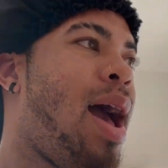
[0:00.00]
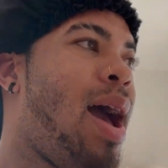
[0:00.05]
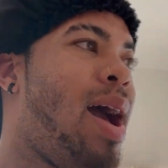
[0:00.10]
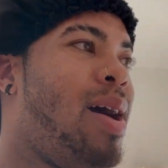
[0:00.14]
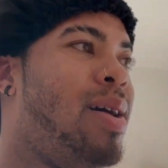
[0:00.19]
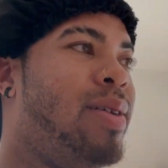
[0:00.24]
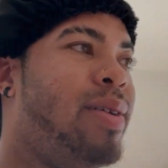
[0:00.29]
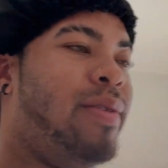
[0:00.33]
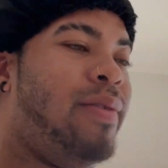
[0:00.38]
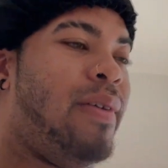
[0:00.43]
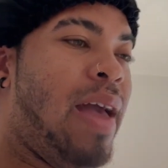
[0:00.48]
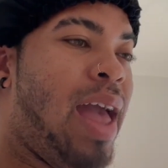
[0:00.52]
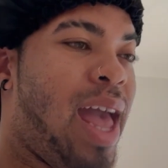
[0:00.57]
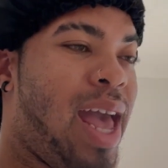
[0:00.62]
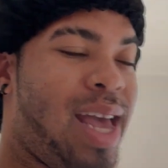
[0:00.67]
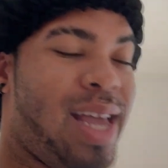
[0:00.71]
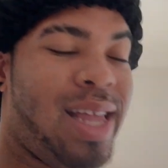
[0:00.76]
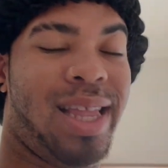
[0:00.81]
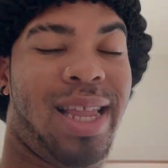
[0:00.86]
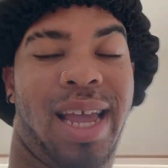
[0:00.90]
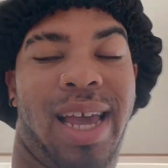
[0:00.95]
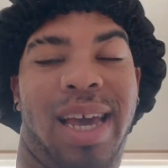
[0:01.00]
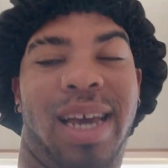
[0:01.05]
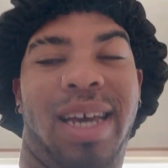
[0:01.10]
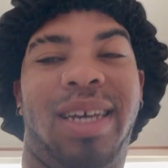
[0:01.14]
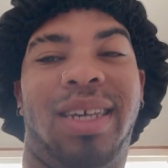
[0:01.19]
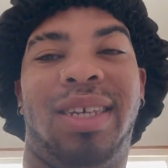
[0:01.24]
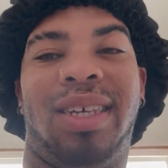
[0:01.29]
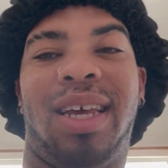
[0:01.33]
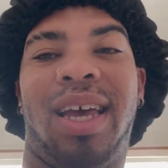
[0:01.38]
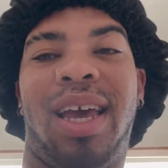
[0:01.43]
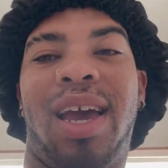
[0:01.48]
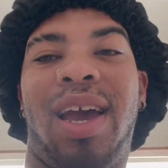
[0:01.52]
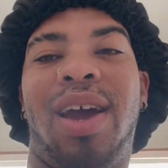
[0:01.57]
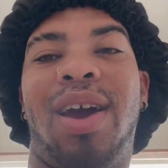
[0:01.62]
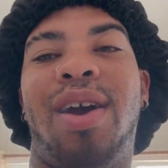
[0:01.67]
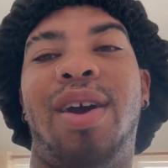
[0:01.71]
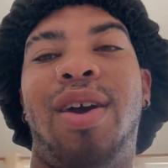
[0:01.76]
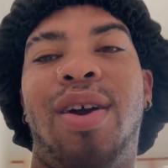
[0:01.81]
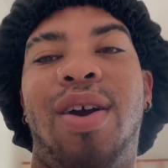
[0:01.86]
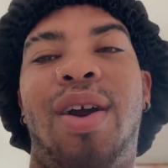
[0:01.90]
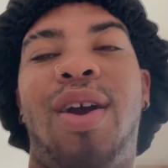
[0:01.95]
Out of 8 days
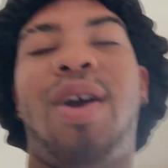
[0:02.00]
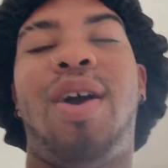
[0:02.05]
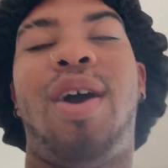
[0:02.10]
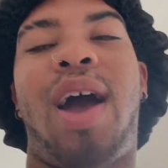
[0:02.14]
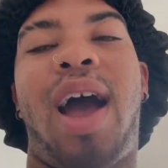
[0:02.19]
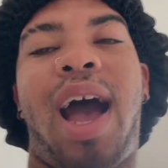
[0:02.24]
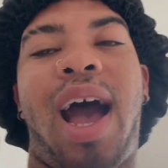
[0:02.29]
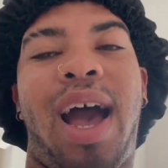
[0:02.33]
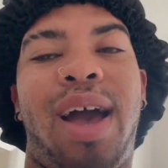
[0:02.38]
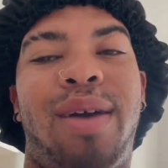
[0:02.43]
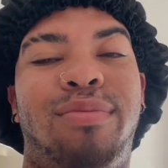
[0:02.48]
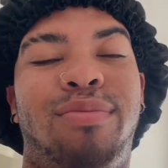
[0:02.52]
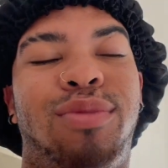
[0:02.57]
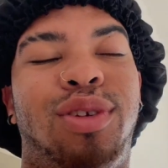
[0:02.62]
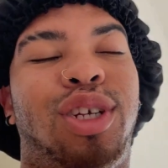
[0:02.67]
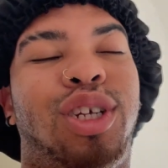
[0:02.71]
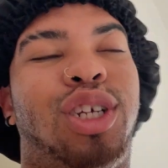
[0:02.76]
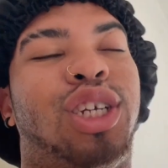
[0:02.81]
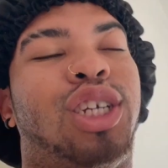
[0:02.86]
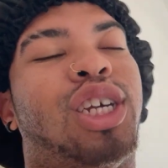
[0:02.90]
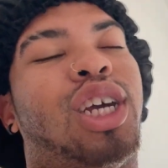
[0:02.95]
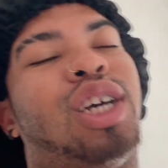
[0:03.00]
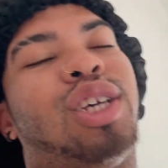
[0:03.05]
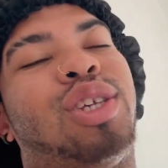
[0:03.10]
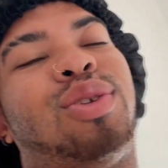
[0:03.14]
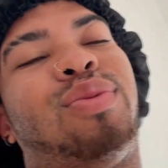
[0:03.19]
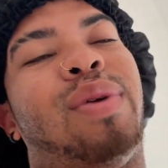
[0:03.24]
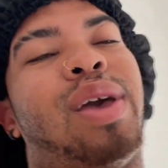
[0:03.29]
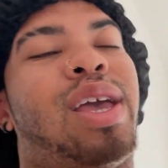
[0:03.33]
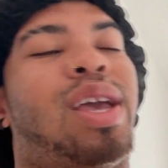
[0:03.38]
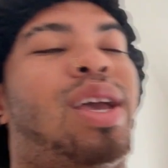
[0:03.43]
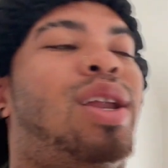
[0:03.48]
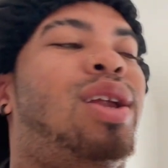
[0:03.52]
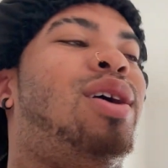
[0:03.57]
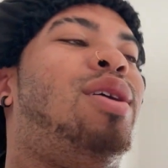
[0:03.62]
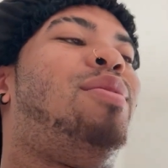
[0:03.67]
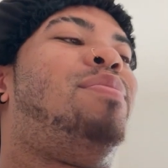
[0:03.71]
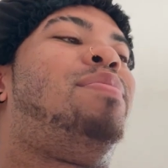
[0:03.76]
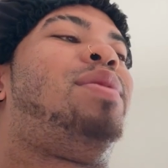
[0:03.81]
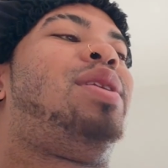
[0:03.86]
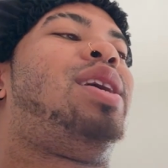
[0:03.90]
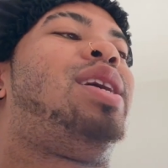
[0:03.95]
here, I'm just waking
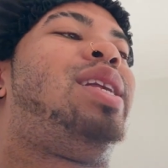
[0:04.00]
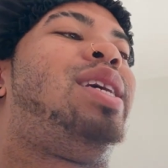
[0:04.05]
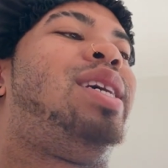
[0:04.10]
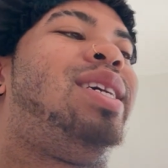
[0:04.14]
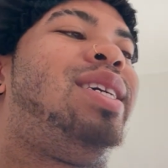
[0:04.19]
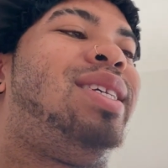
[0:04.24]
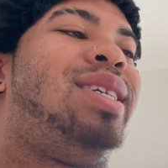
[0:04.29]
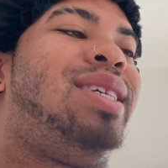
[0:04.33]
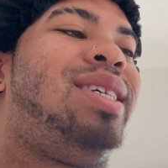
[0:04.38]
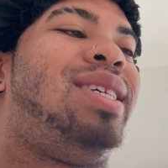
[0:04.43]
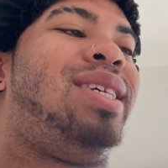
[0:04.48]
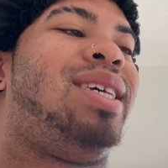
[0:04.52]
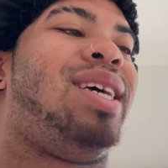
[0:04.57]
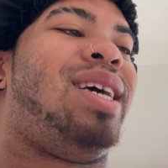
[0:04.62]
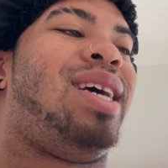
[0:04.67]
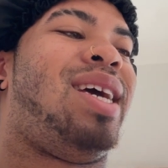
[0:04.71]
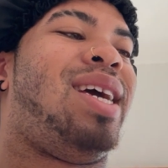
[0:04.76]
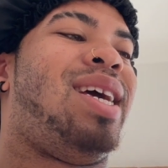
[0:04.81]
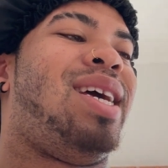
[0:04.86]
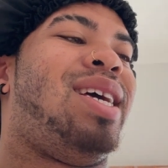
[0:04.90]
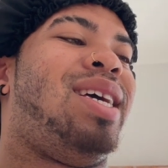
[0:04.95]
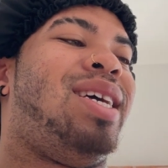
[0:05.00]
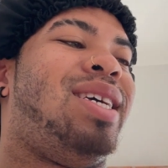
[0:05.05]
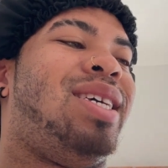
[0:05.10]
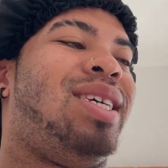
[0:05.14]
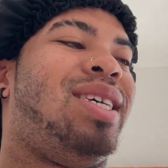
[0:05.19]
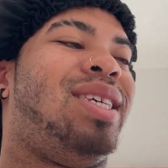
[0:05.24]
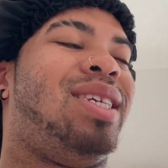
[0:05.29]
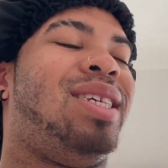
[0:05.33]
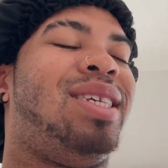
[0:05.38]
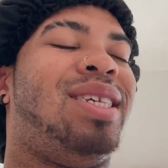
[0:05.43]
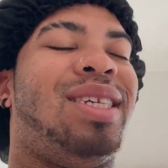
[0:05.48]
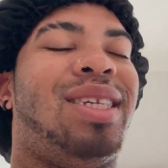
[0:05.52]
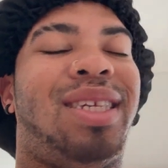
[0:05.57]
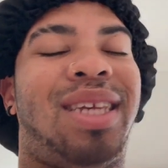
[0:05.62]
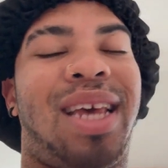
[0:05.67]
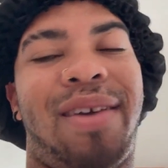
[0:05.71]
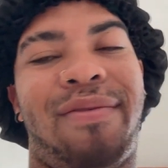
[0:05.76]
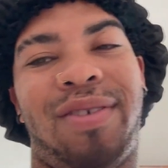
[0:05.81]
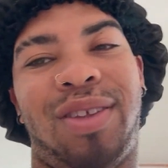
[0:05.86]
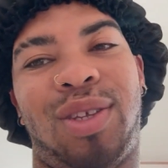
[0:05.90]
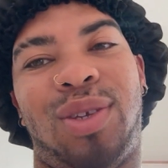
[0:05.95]
up. It is
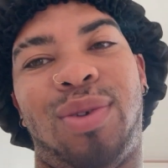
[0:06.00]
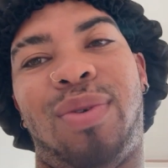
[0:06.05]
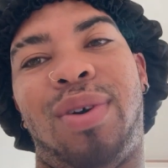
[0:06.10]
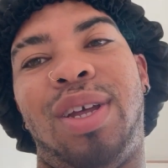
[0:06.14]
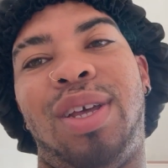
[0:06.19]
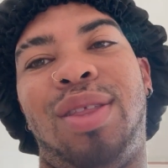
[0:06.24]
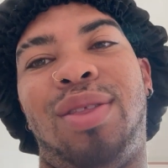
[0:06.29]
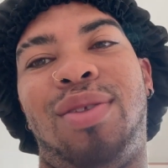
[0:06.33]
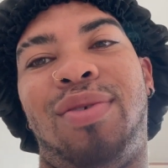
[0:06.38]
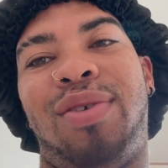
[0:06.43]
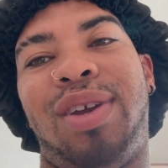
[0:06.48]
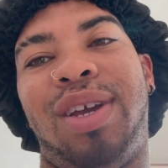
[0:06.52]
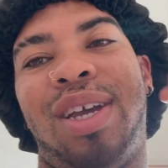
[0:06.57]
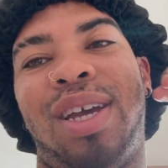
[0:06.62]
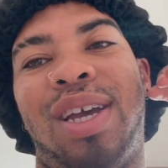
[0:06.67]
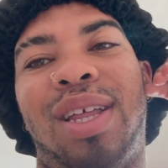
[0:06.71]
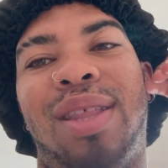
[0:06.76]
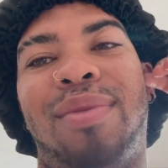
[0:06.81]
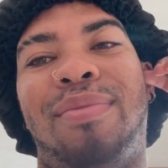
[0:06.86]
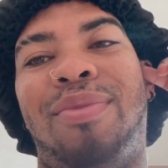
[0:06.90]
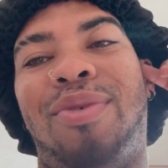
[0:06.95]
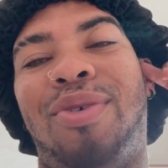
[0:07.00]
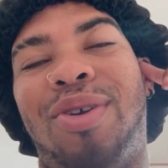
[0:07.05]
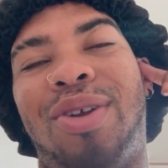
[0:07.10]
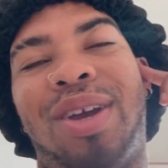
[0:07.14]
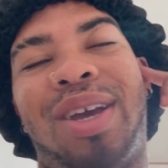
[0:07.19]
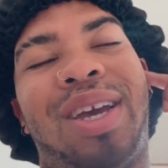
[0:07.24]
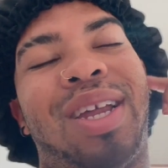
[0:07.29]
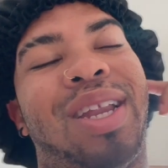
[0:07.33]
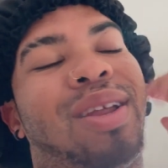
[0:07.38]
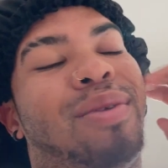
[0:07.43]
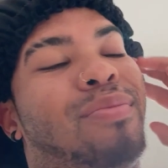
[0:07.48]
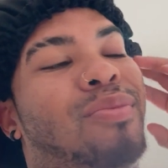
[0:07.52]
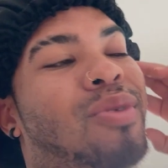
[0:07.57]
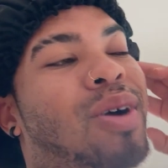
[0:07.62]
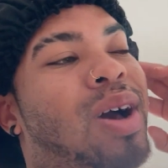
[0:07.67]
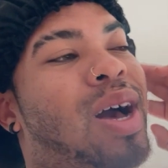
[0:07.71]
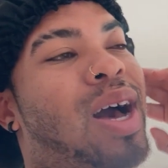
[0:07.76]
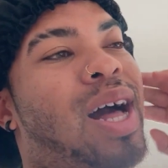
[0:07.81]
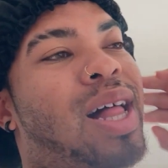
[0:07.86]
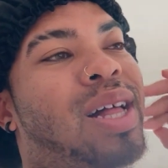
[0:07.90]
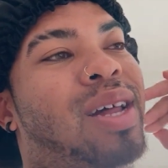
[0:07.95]
7:23 in the morning in
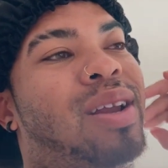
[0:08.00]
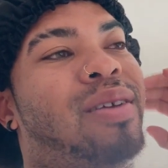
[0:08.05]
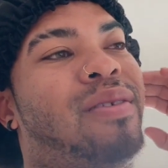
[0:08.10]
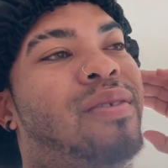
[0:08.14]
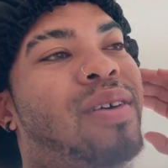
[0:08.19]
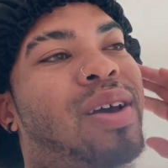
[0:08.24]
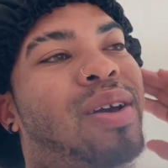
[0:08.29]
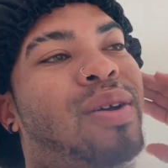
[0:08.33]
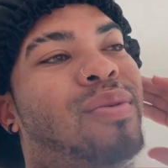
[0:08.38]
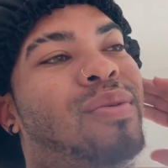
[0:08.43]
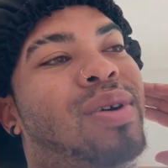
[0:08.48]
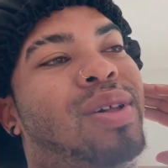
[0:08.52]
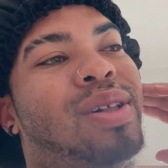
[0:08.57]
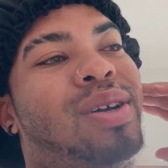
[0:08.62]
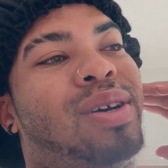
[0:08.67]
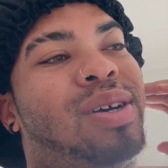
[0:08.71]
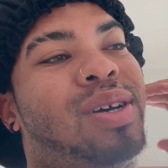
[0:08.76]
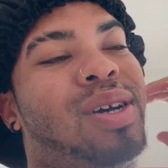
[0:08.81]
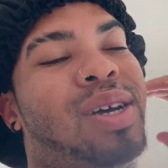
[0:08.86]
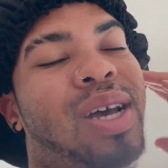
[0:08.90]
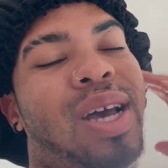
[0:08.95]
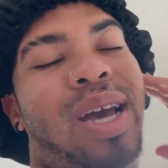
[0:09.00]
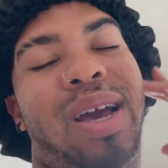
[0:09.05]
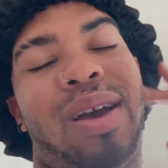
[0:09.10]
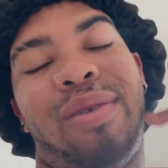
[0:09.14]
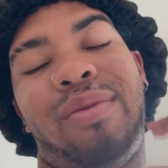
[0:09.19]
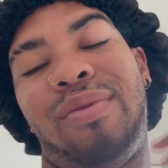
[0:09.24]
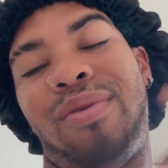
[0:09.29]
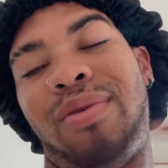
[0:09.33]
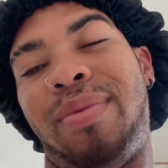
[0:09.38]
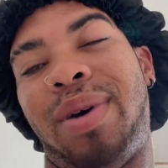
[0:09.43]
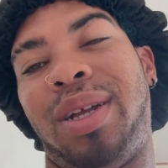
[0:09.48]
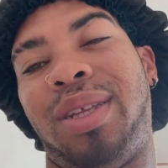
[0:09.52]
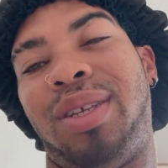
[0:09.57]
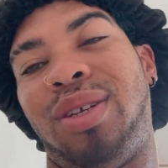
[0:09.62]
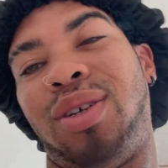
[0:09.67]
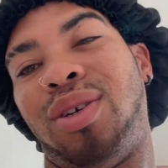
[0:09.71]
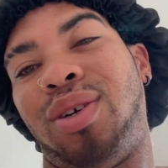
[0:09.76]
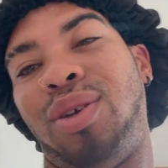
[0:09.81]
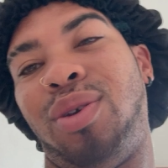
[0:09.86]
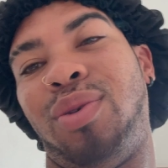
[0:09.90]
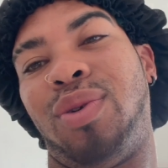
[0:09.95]
the island of Anguilla, and we're about to
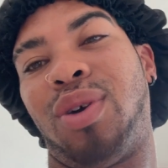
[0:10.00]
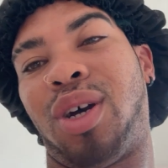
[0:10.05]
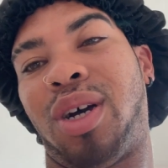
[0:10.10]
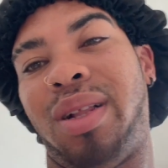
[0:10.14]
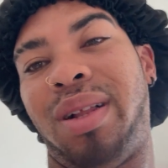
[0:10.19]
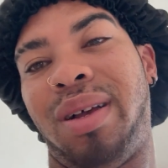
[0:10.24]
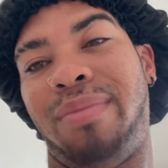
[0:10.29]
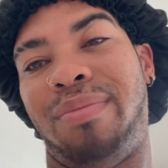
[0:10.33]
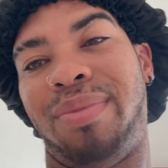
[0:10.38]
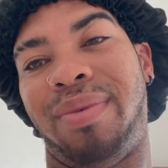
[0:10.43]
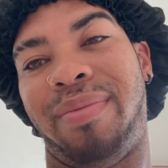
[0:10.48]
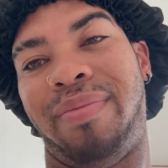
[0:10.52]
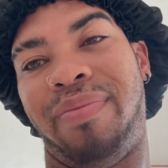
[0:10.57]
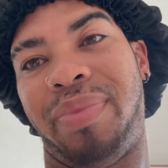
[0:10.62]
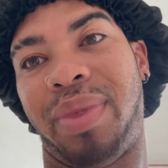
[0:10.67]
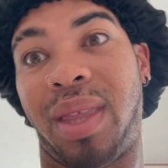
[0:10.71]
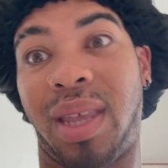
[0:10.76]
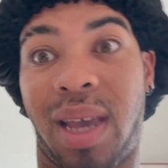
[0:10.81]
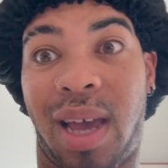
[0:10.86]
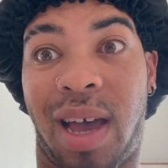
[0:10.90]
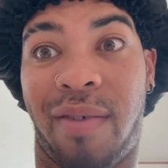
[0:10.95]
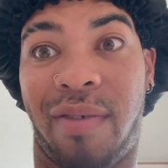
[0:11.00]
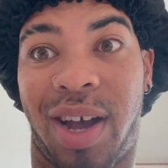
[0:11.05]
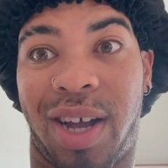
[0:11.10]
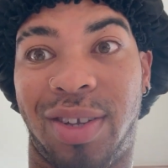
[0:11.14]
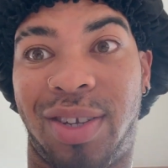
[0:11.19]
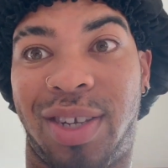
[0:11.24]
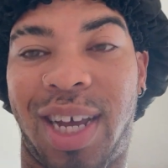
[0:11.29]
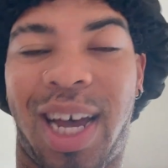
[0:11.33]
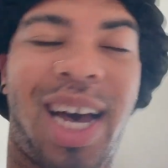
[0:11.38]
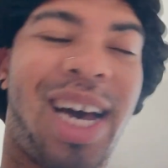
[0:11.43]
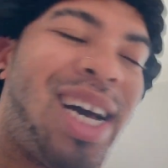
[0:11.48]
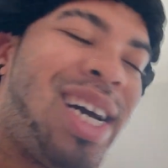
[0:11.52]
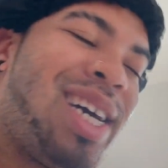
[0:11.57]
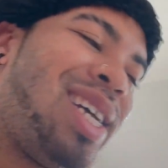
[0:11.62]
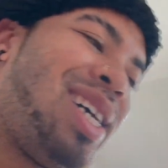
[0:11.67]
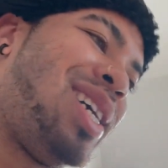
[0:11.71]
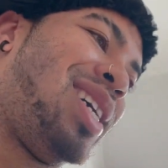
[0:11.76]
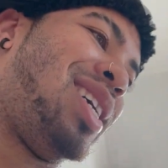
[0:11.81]
show you a clip of outside.